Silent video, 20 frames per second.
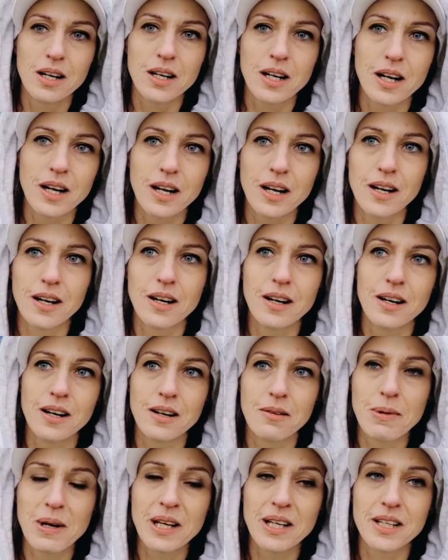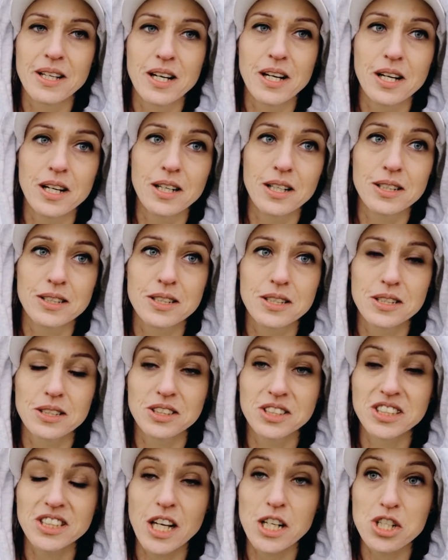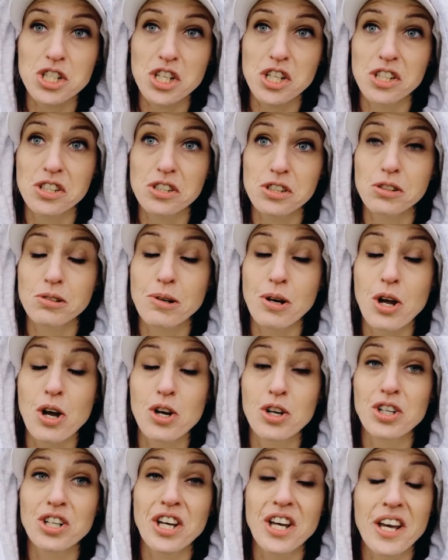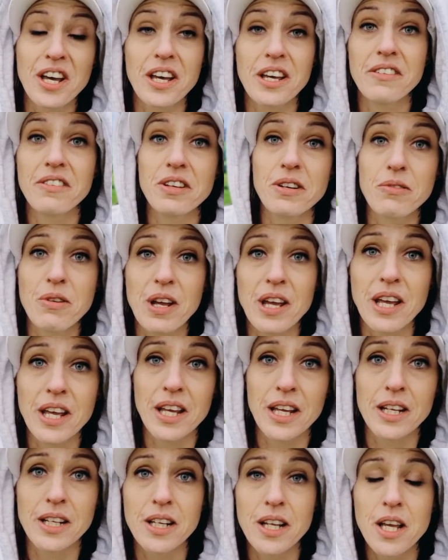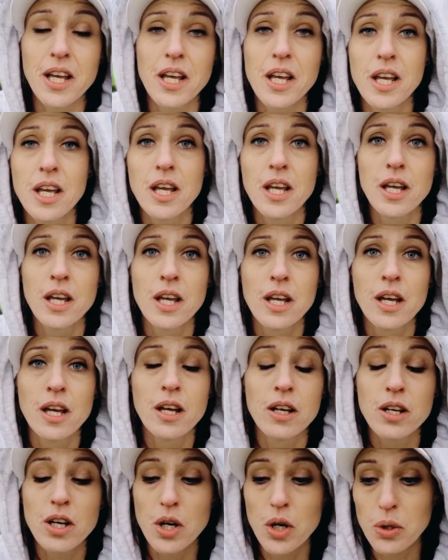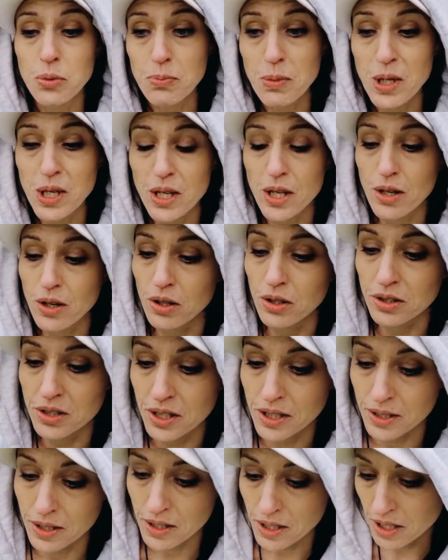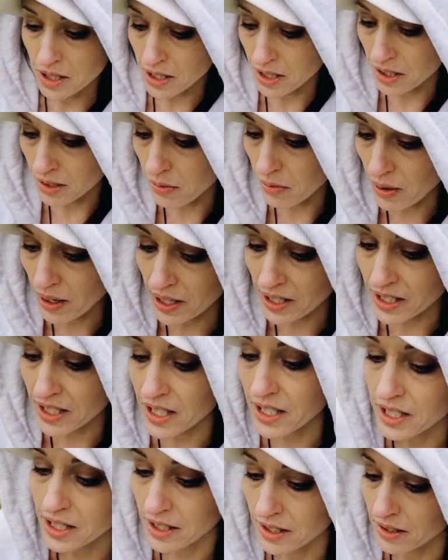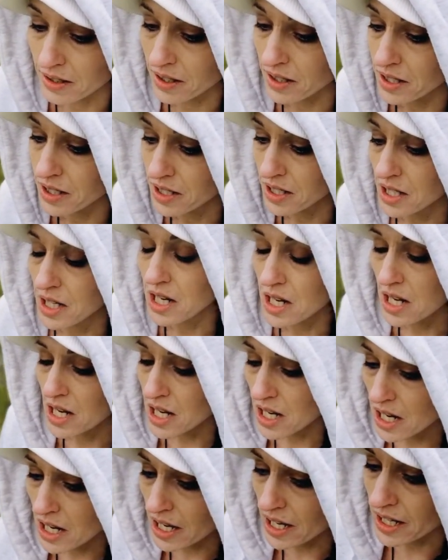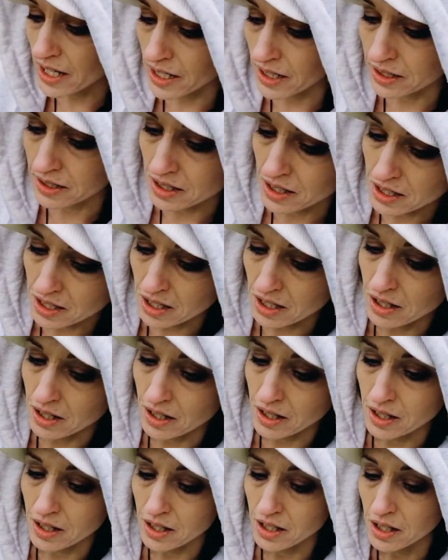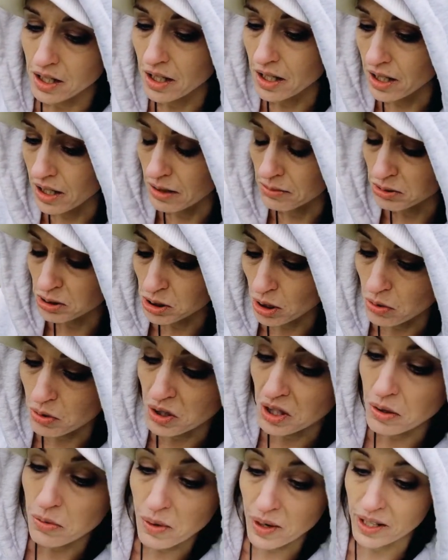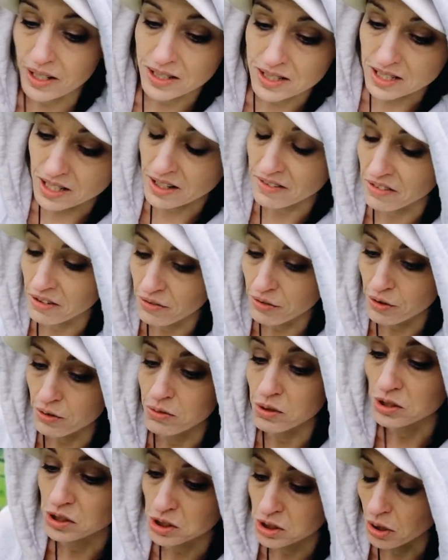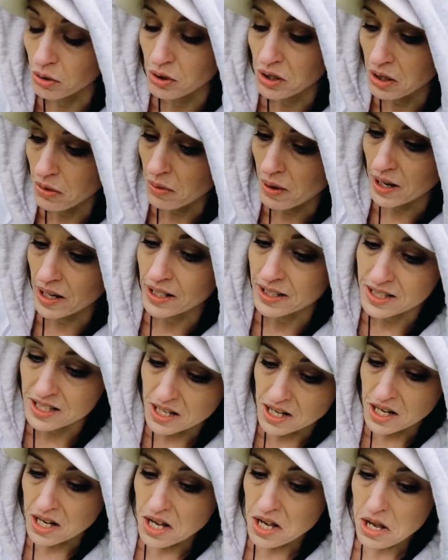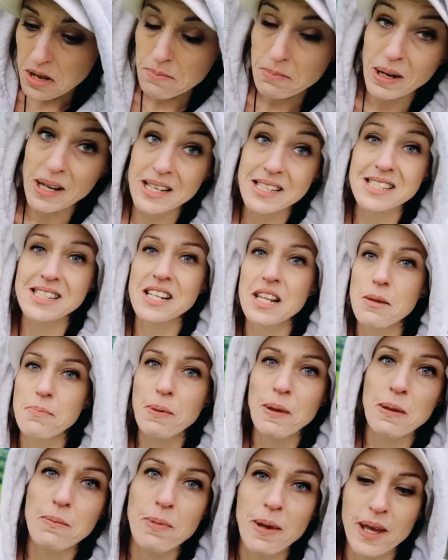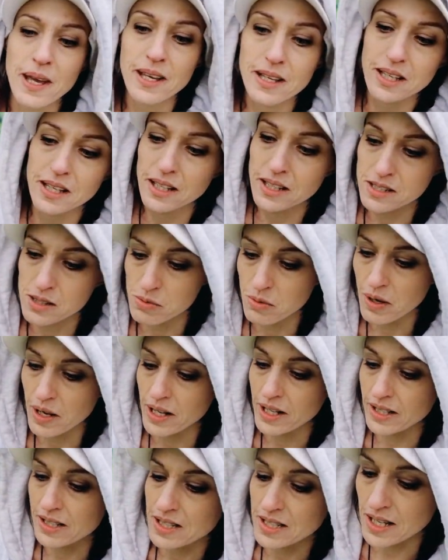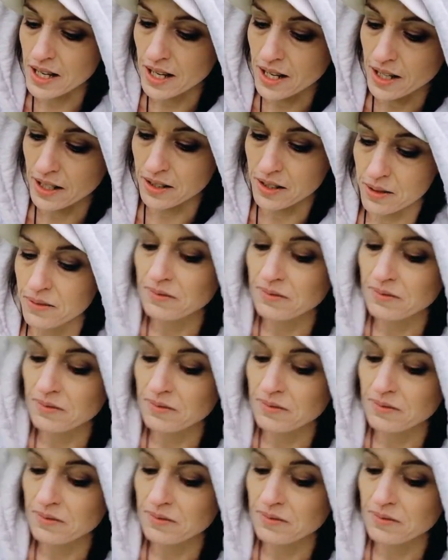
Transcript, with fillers: Oh my god, such a strong, heavy rain caught me on the way here and uh, I'm soaky wet. Everything was soaky wet. My sleeping bag is wet and